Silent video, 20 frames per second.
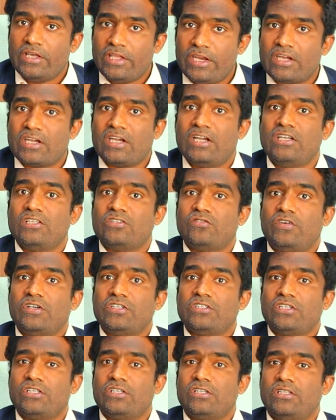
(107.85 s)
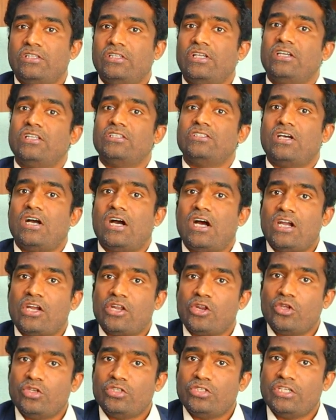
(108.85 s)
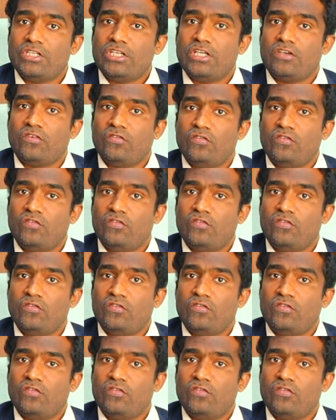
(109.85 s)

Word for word: erectile dysfunction that is arteriogenic